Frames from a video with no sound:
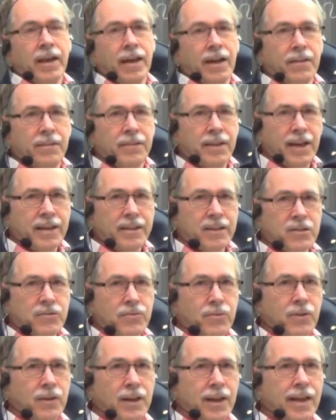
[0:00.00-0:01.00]
And that is
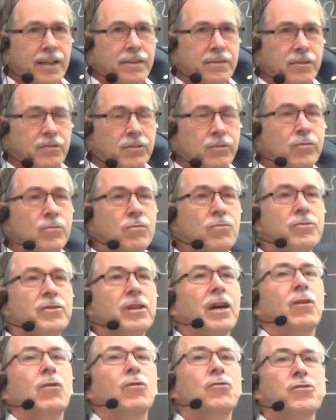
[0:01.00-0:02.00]
for later use.
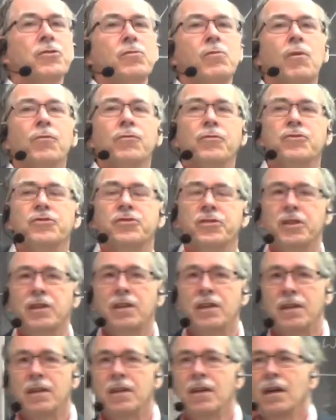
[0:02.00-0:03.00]
I also want to
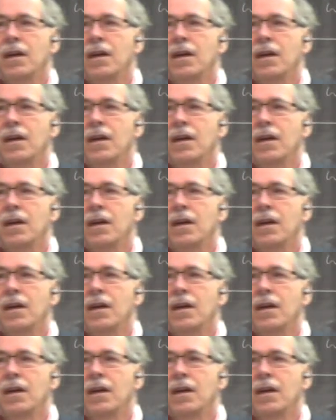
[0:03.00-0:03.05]
see,